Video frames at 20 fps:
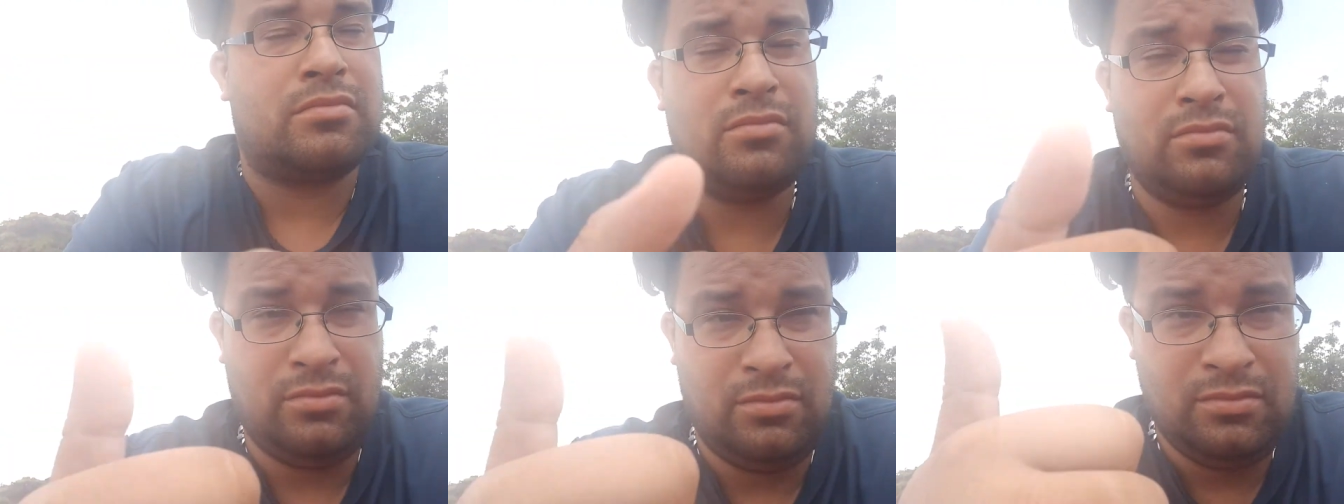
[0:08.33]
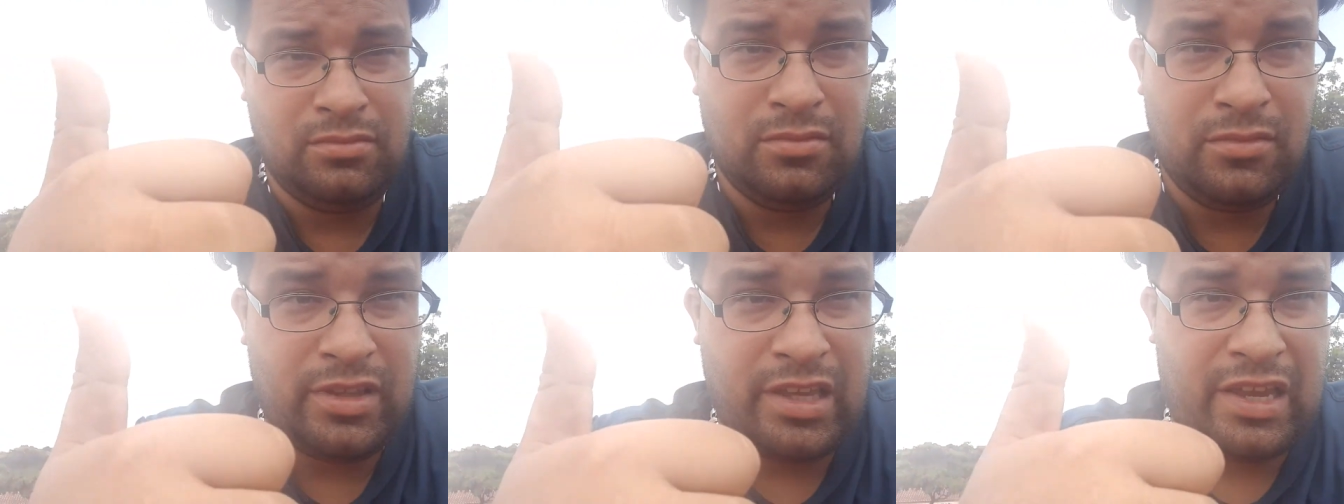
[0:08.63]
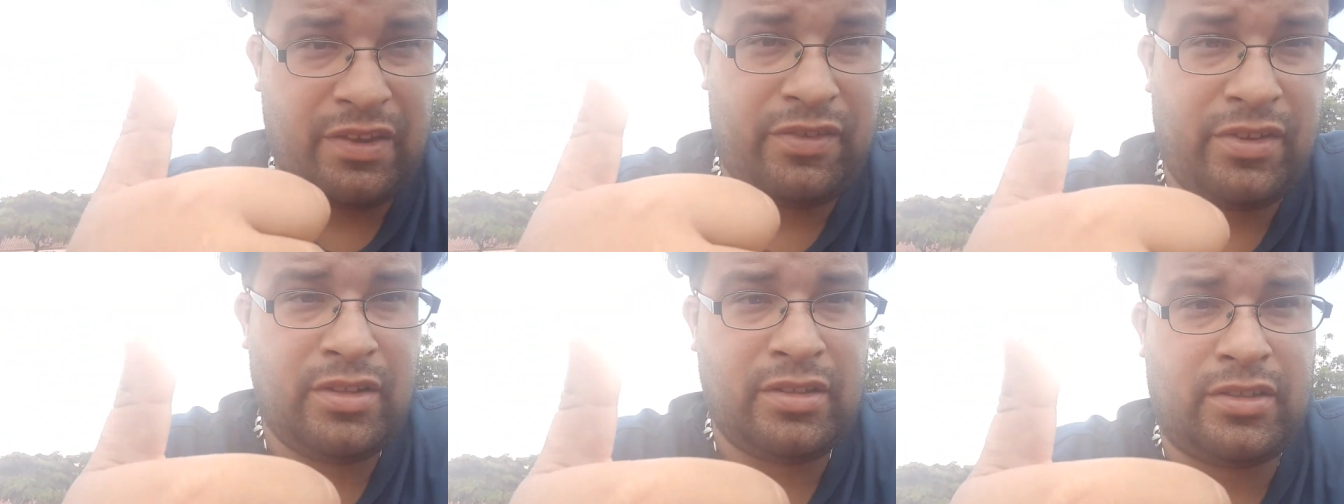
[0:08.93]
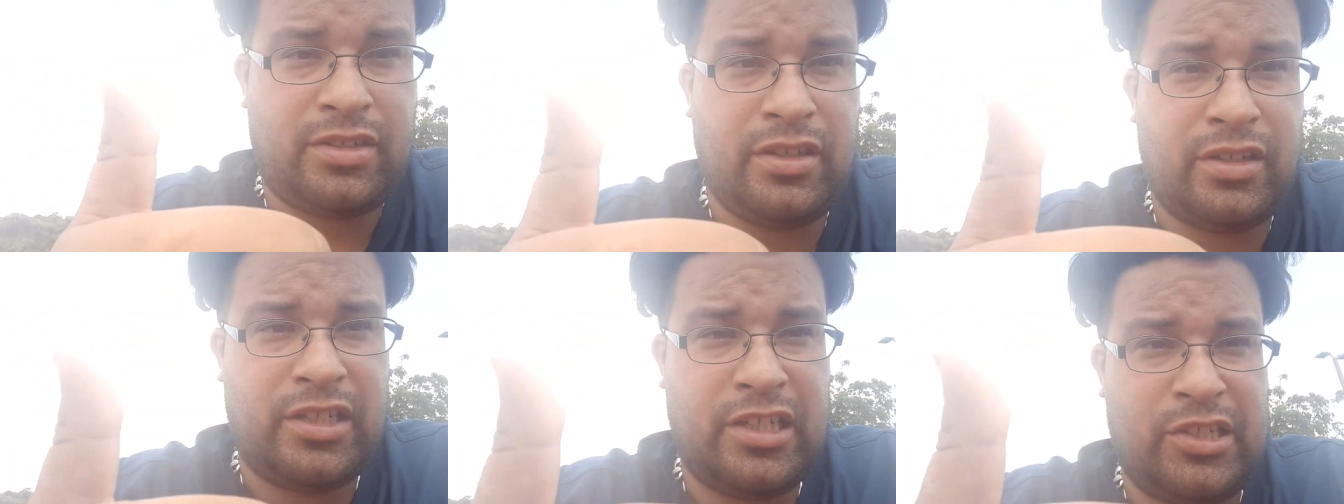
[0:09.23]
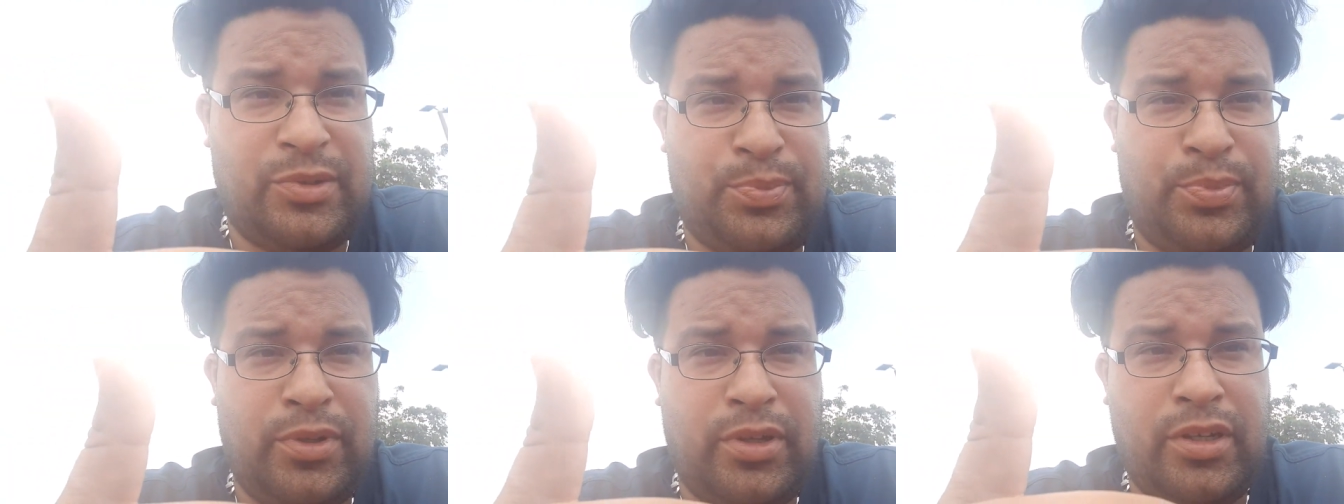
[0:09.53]
they even took
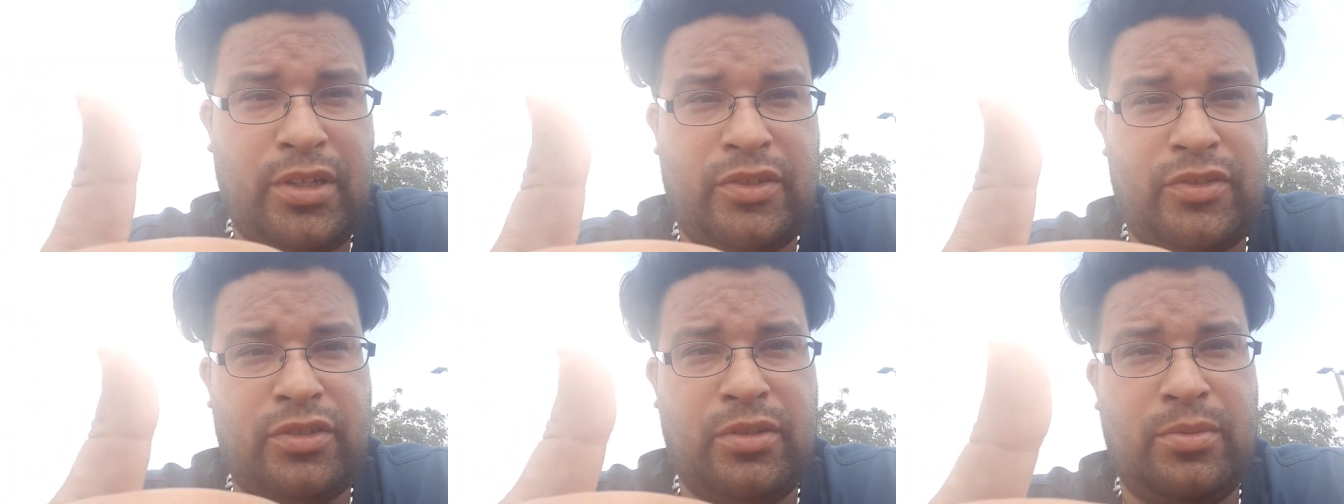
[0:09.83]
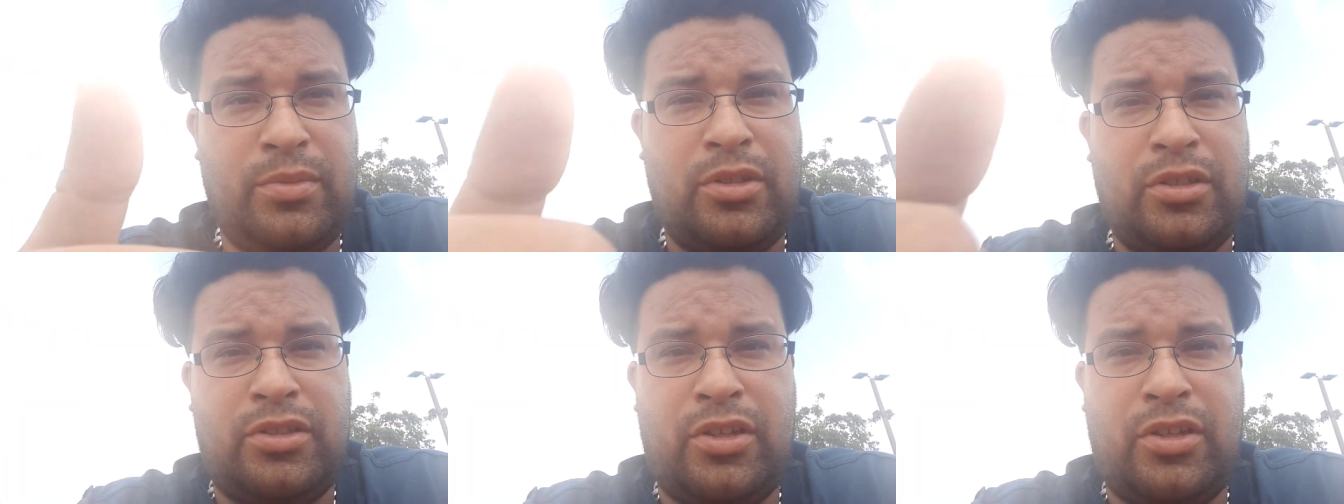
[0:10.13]
his books from the